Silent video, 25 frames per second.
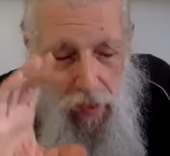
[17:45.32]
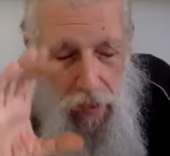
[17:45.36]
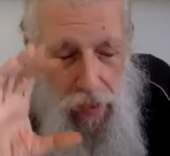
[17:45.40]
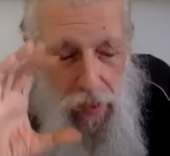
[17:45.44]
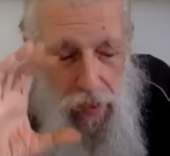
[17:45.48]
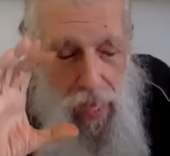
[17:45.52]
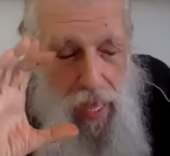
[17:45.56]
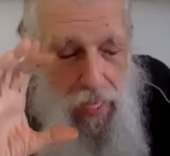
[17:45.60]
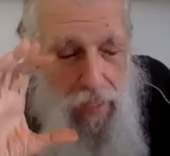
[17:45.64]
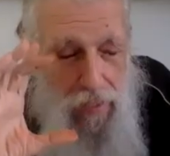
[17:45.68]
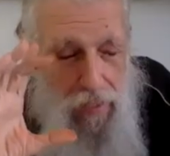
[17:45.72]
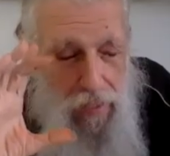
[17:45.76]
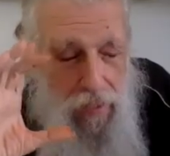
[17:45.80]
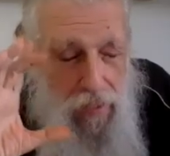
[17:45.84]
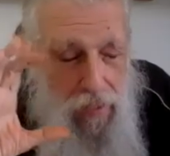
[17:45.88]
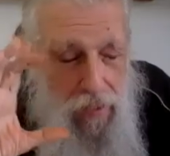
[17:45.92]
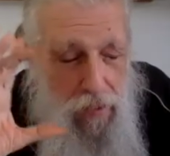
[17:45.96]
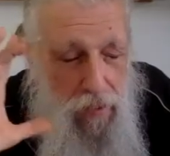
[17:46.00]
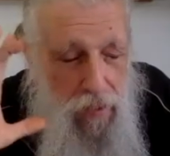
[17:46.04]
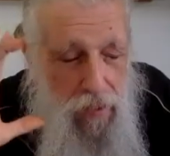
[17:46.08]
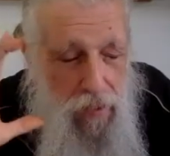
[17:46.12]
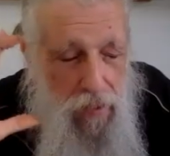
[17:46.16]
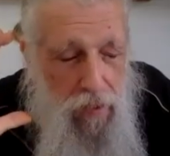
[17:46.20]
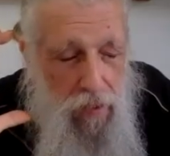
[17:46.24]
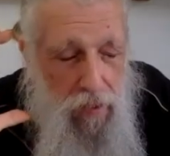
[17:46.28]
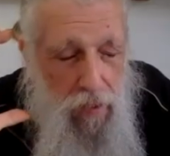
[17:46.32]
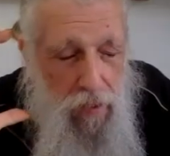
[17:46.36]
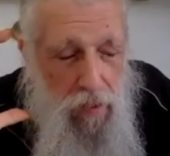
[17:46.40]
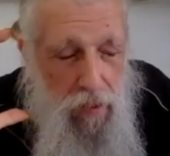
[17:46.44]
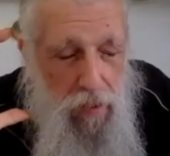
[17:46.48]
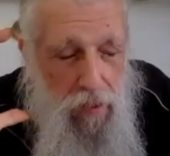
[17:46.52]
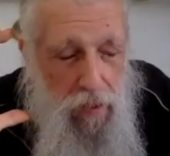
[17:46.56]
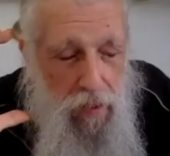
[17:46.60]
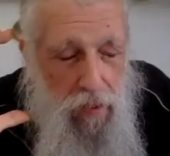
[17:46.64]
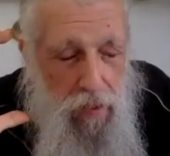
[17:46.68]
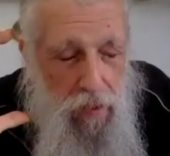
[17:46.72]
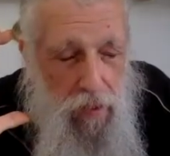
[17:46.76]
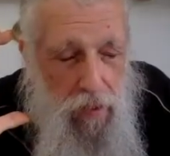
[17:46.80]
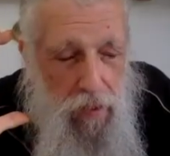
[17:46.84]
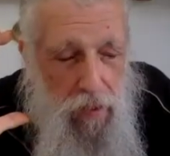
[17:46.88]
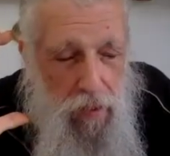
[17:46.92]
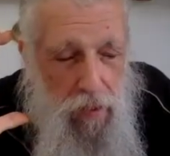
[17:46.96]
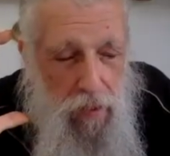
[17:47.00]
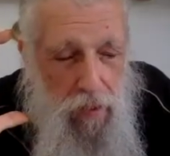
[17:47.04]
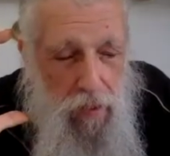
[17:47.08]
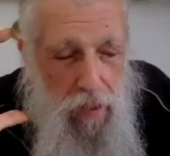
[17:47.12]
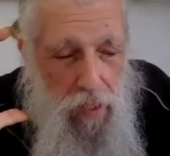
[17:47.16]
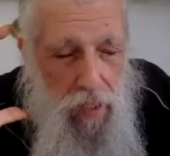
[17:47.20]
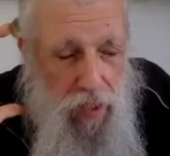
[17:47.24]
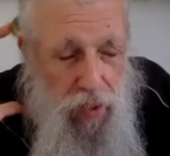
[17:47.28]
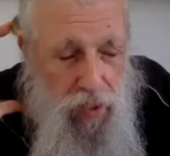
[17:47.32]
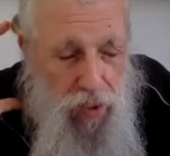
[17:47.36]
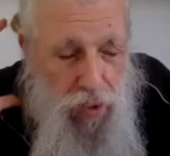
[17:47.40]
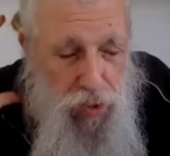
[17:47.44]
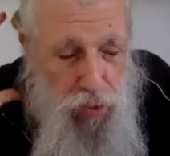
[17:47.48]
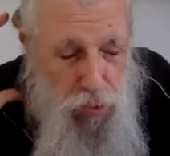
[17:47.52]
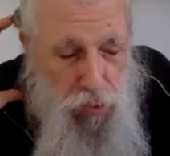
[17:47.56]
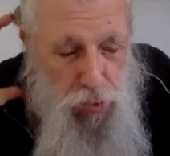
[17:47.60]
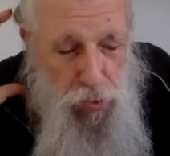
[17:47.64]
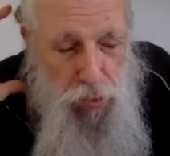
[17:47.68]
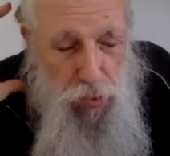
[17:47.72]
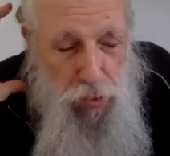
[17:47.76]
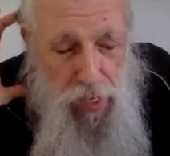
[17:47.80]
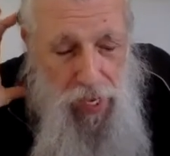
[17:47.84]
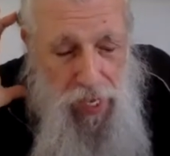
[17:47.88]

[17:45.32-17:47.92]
that his true